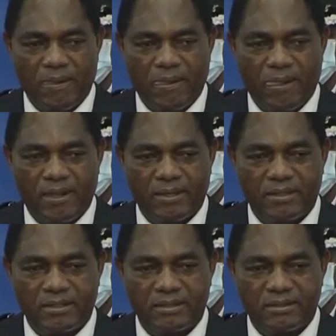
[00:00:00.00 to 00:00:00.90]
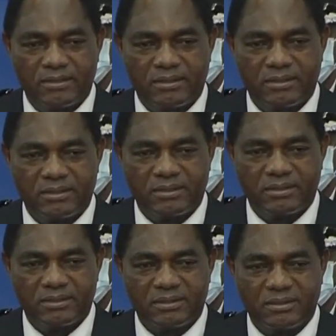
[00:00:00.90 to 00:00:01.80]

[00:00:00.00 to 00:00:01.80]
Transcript: (silence)